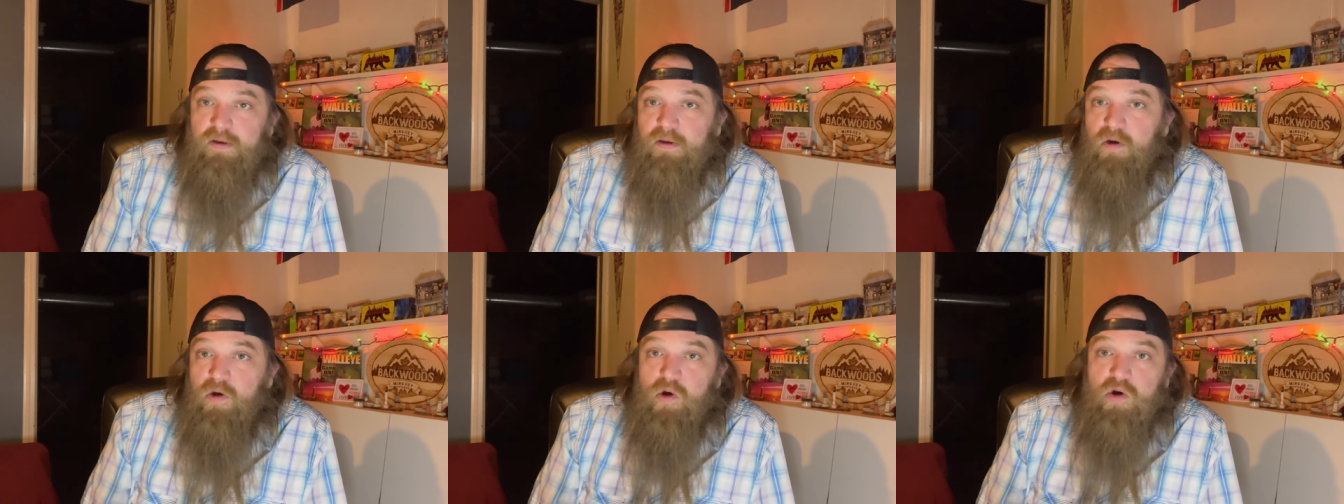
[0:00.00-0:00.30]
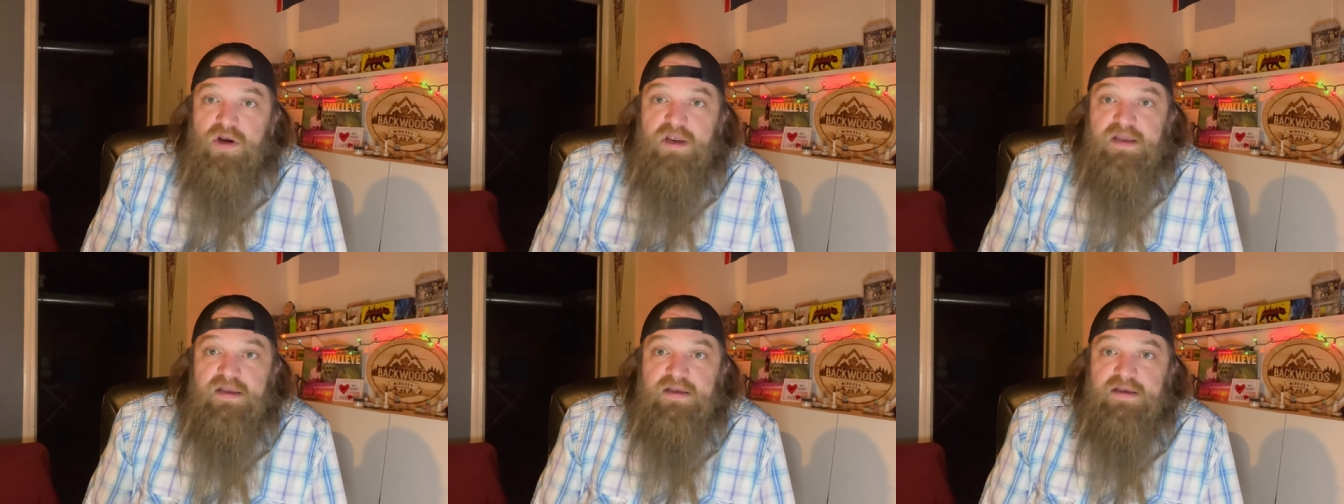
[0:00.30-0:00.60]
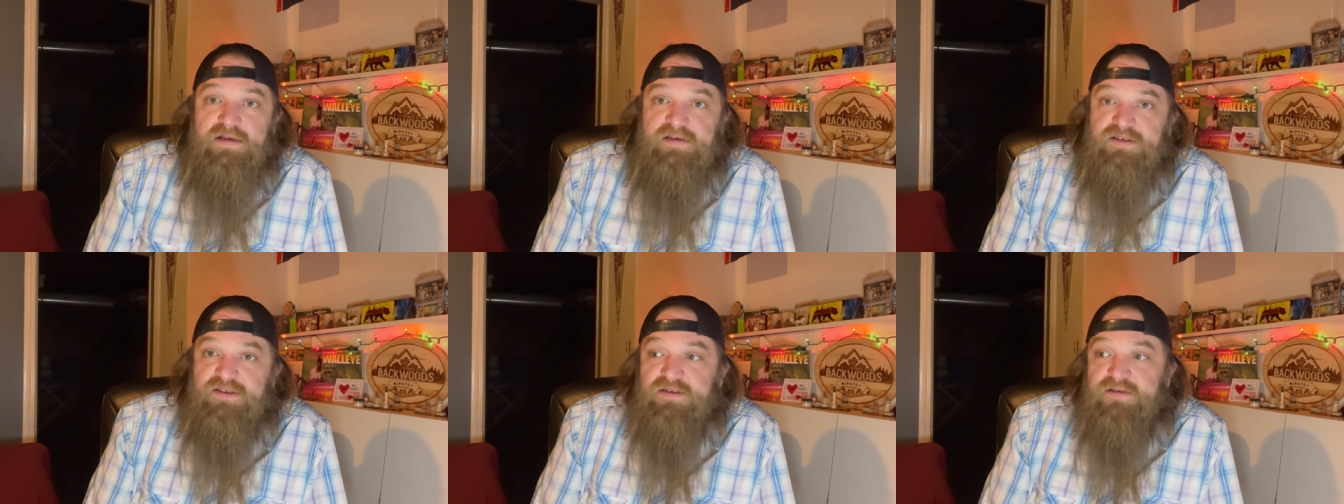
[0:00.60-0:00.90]

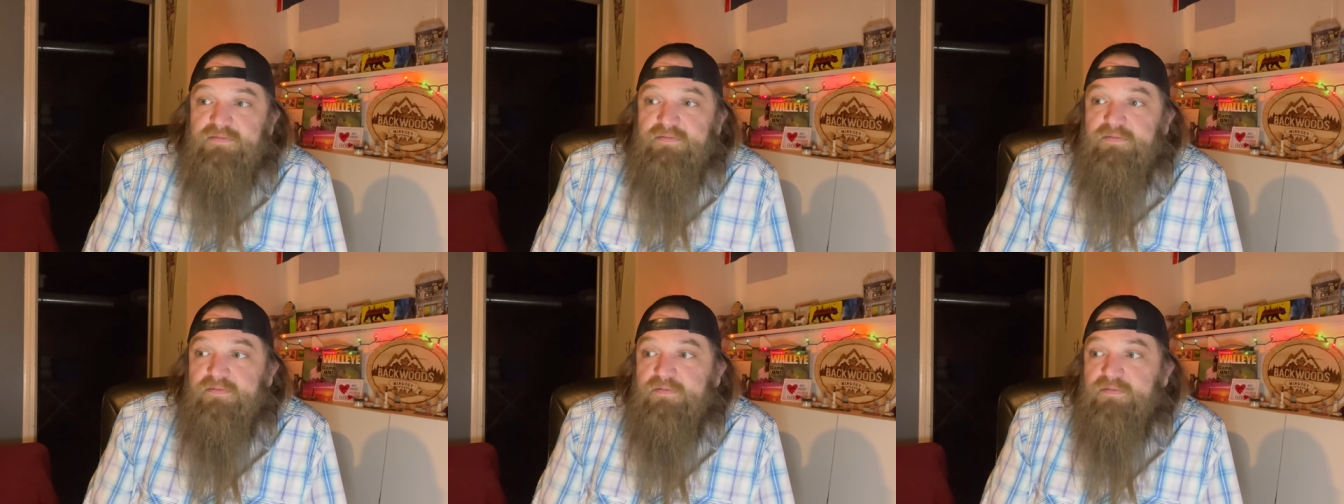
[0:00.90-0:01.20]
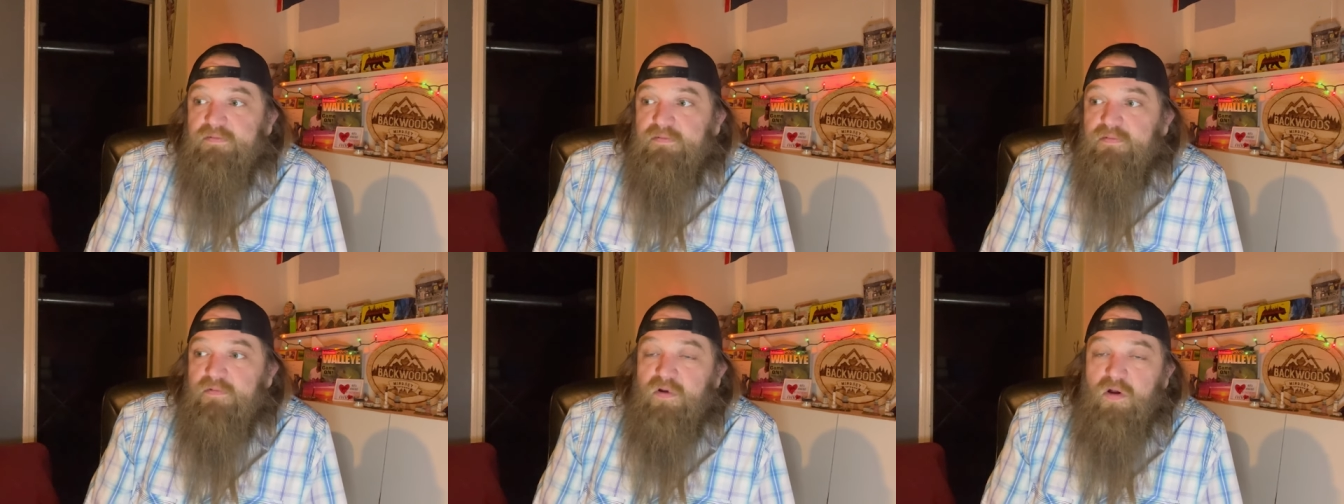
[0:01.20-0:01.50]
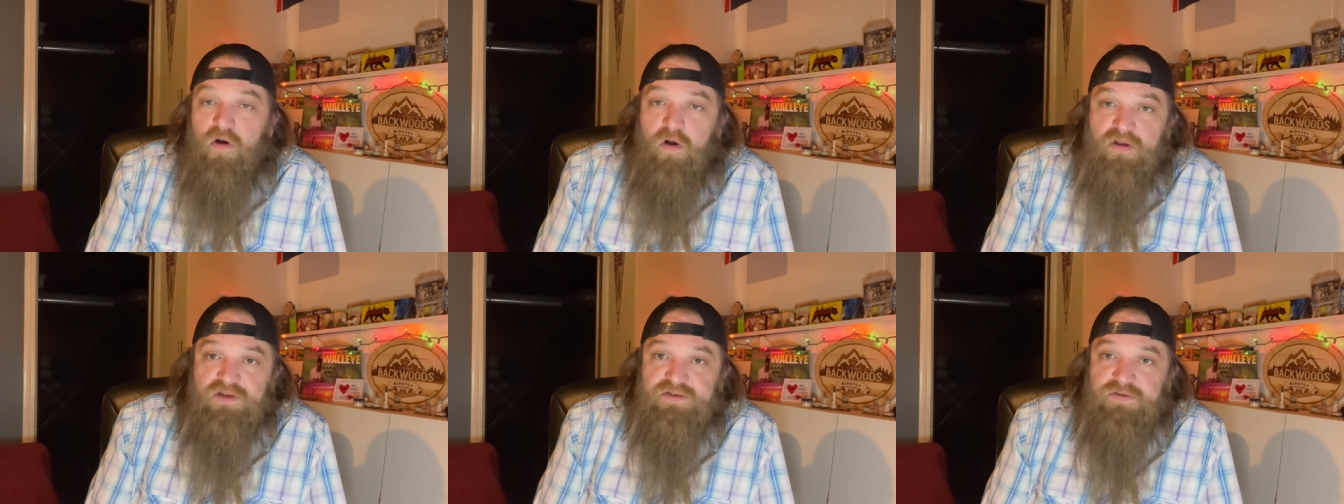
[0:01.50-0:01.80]
hoodies and
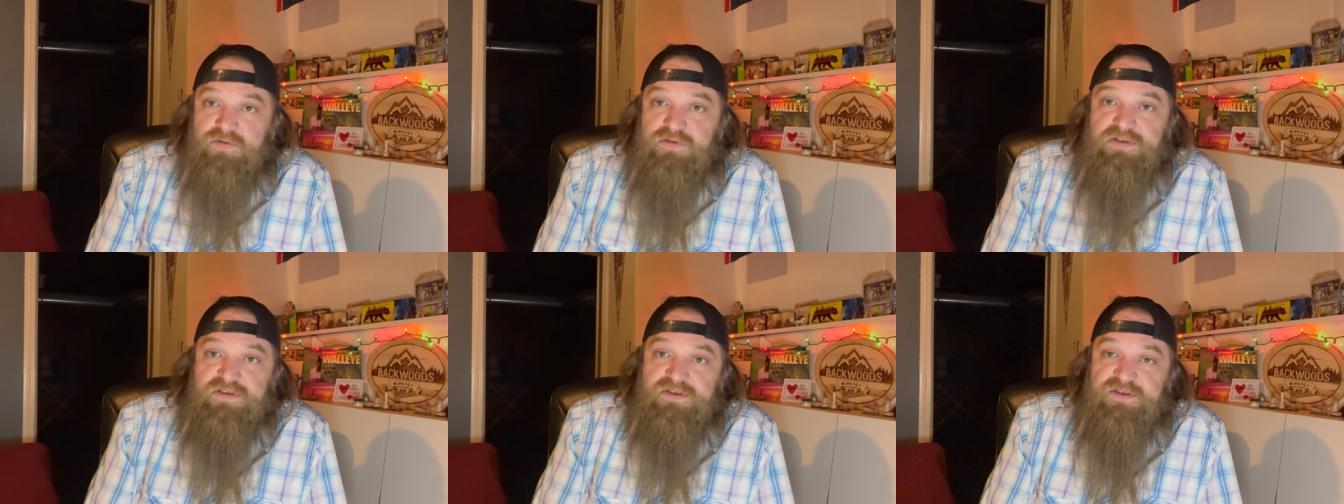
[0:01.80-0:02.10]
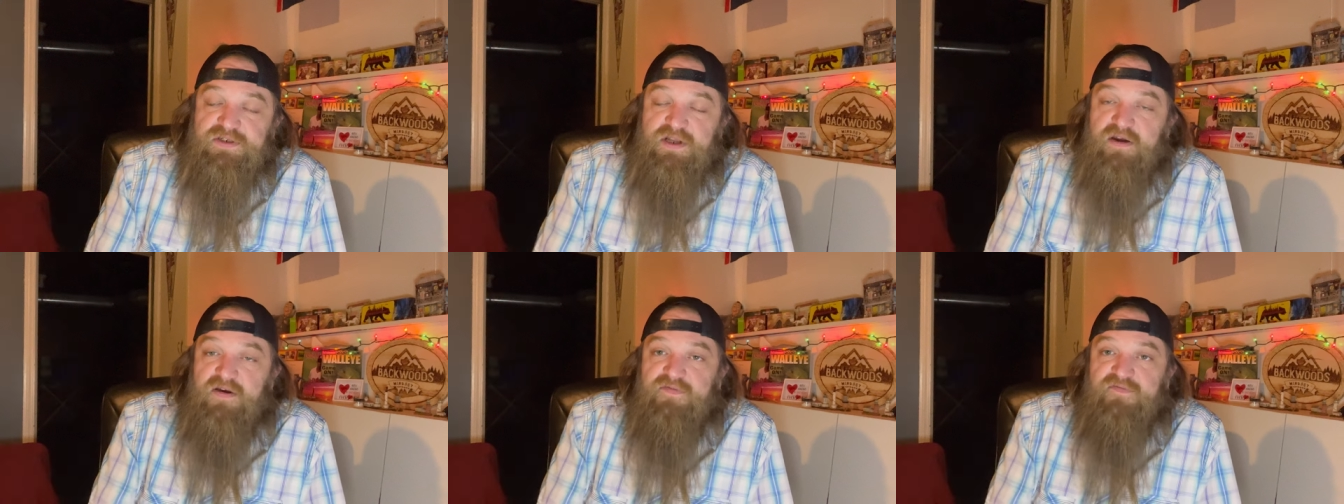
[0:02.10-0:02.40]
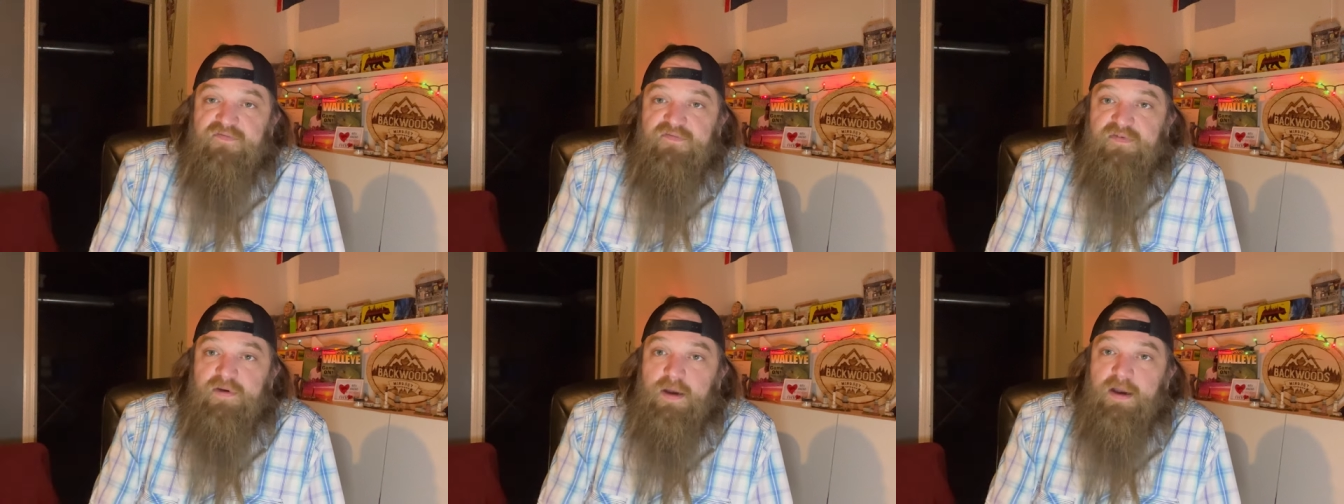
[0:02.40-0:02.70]
all sorts of
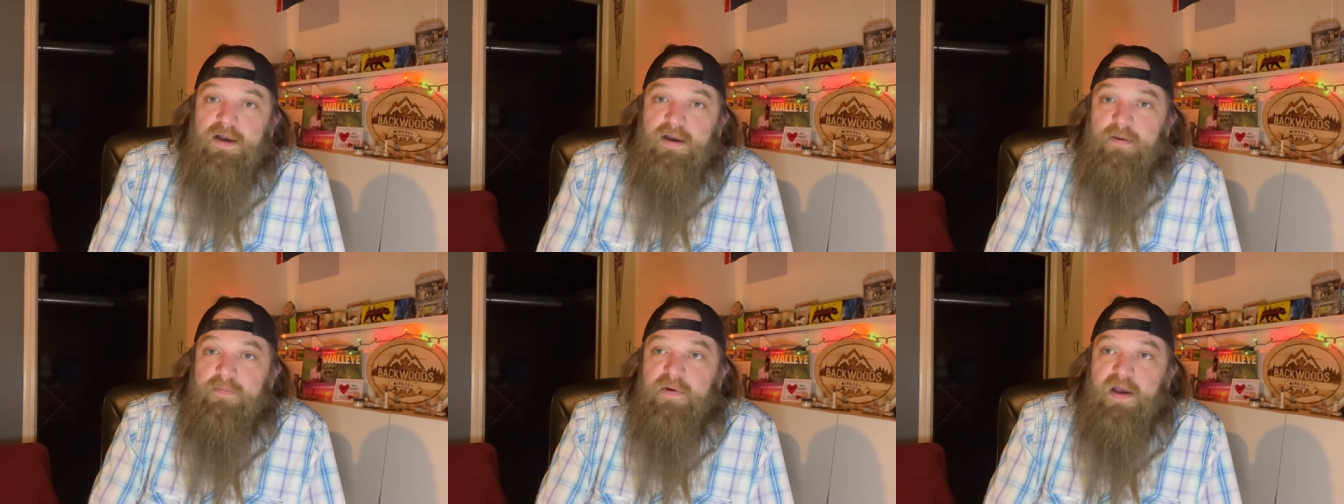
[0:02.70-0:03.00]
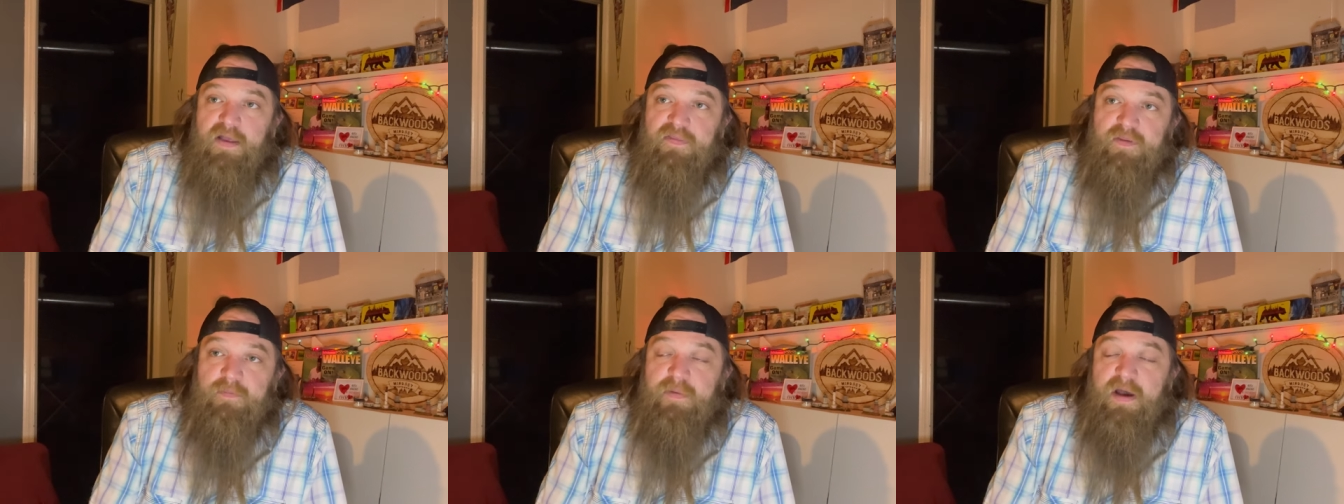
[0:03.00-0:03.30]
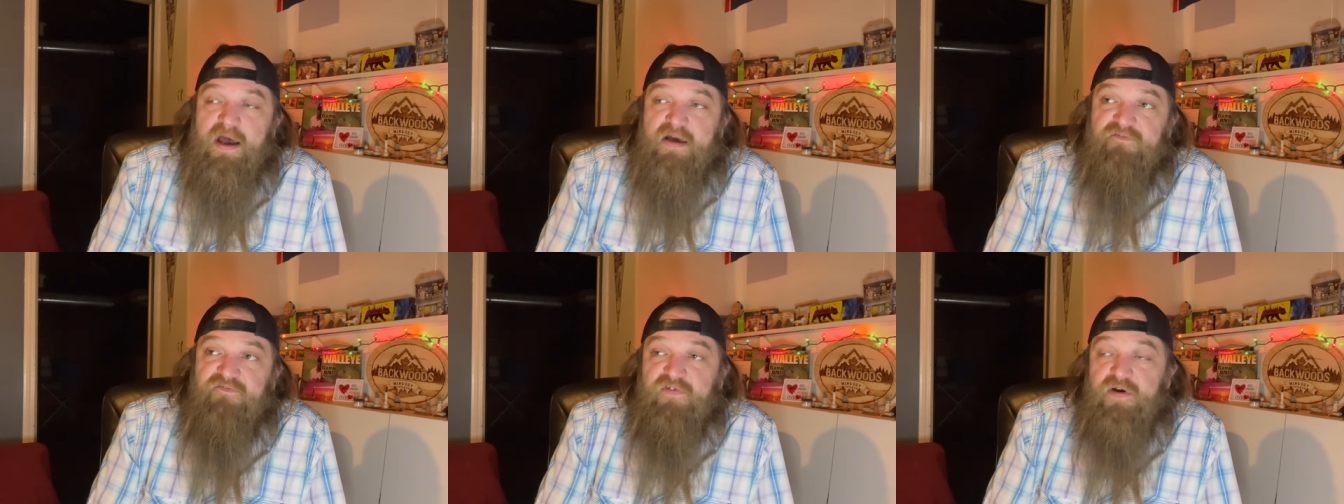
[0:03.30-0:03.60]
stuff, on the
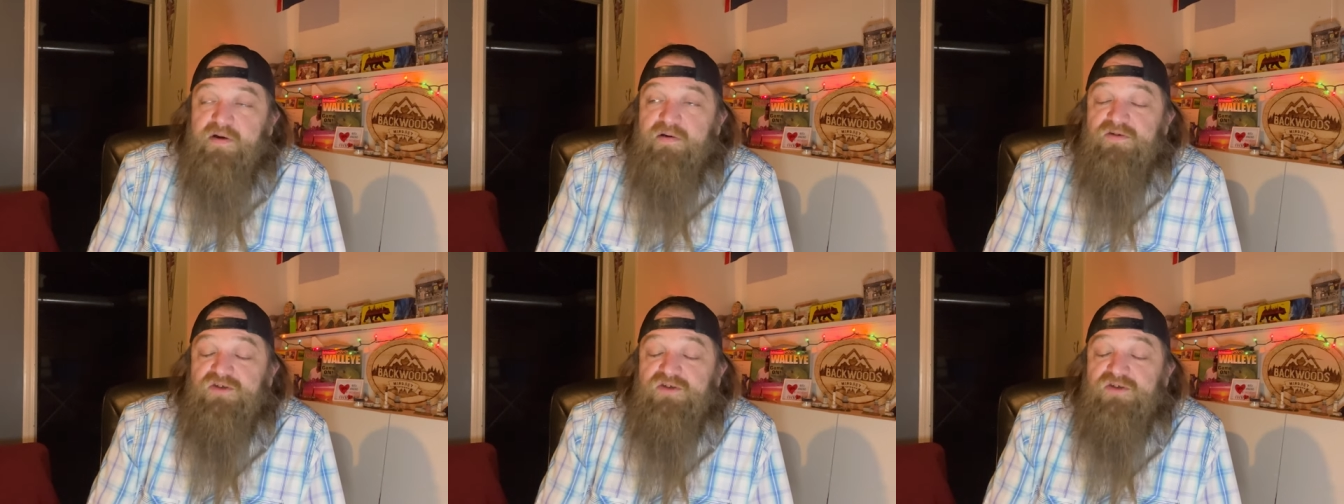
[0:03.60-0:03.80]
Bonfire.